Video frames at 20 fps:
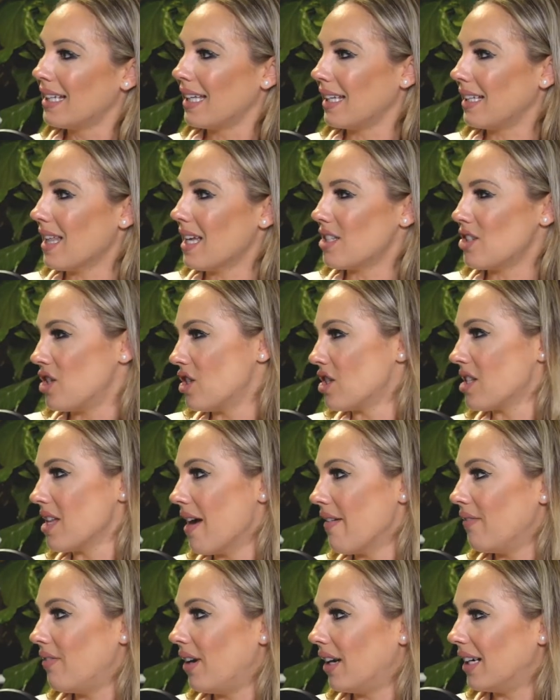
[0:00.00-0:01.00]
Like that's just
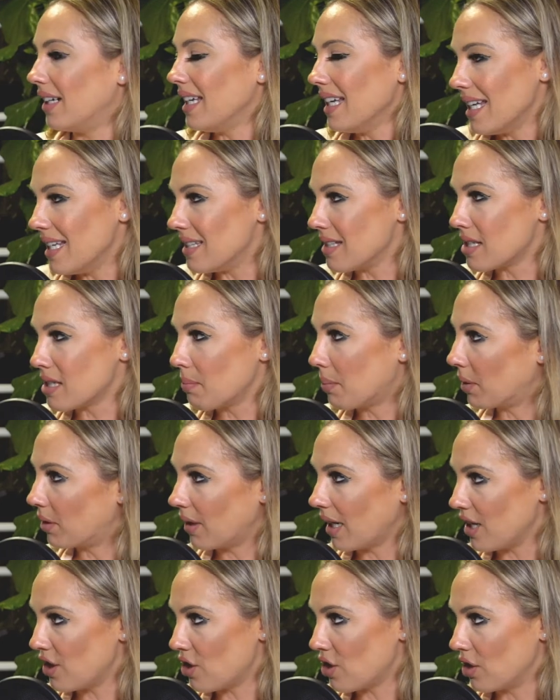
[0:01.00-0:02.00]
not very
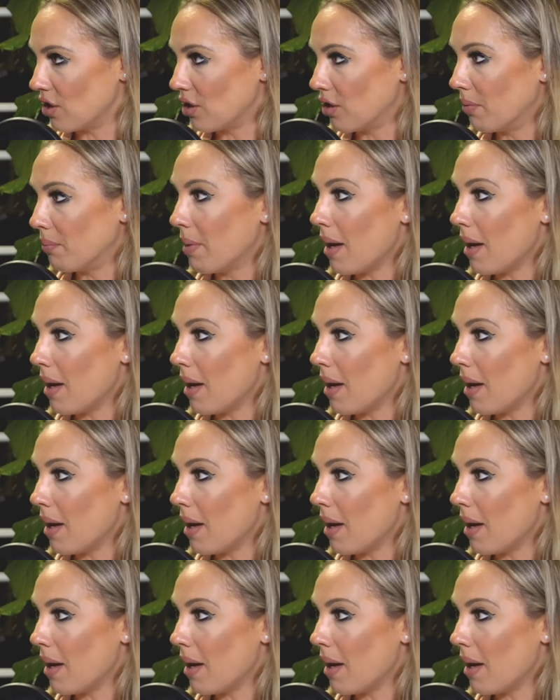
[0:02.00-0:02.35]
inspirational,